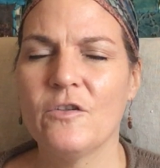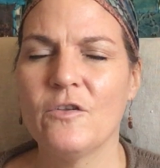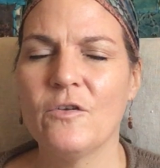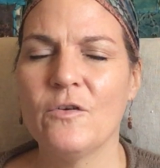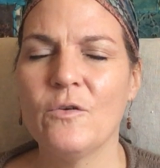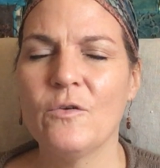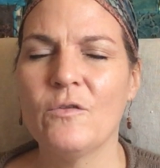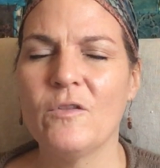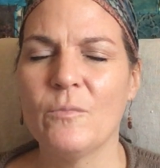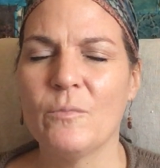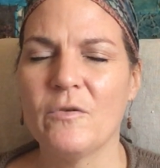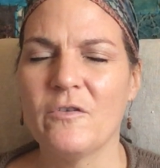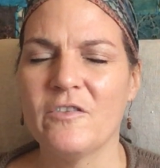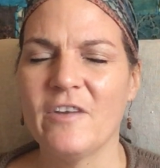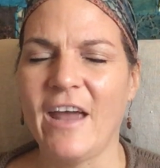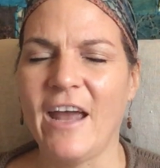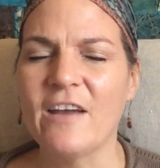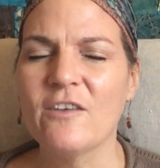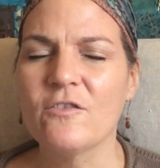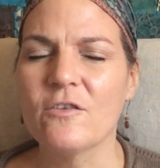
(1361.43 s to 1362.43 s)
to the
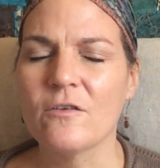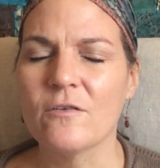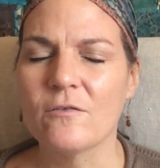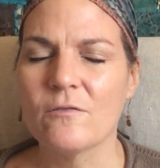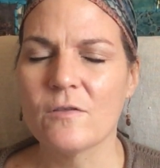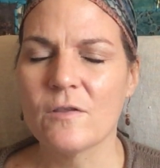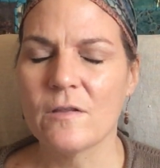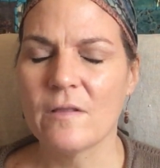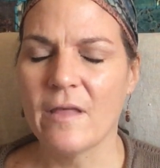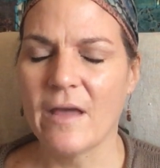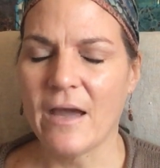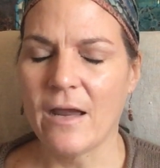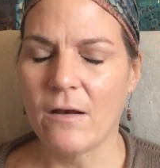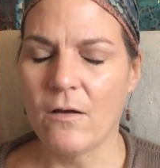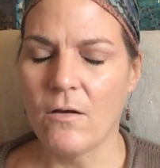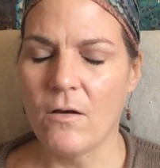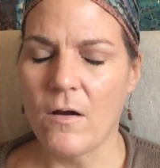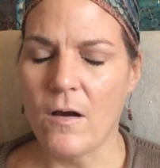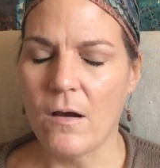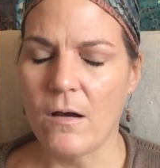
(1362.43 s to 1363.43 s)
protectors that
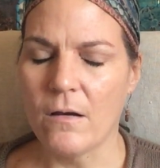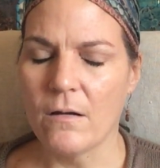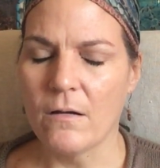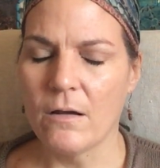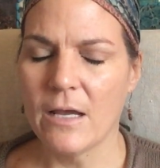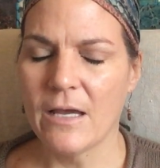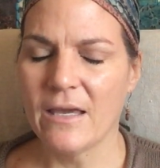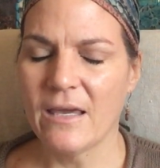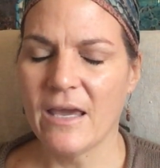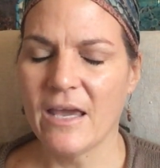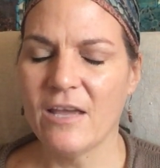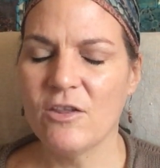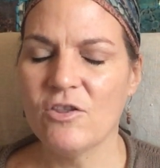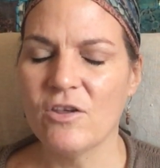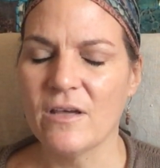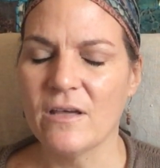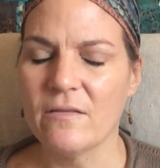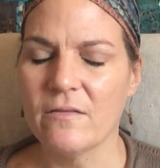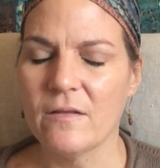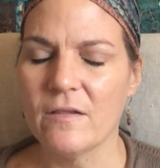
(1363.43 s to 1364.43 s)
are
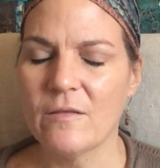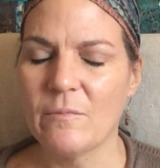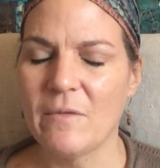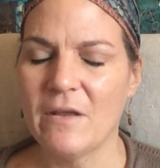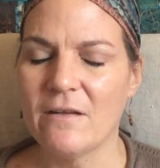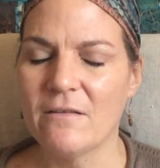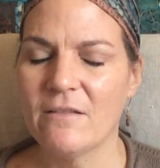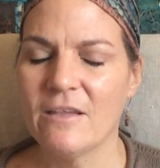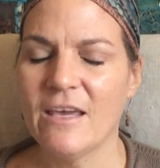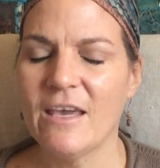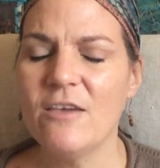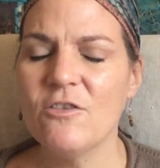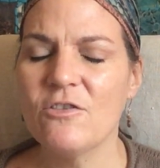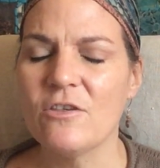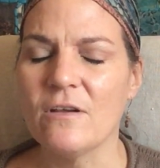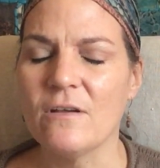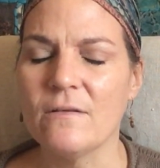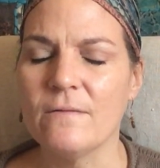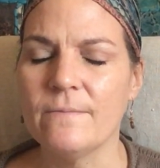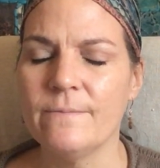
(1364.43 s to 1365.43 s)
engaging in this
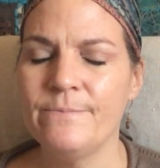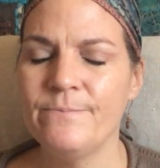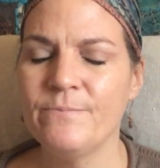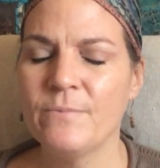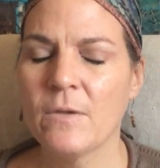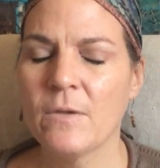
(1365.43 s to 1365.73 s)
meditation,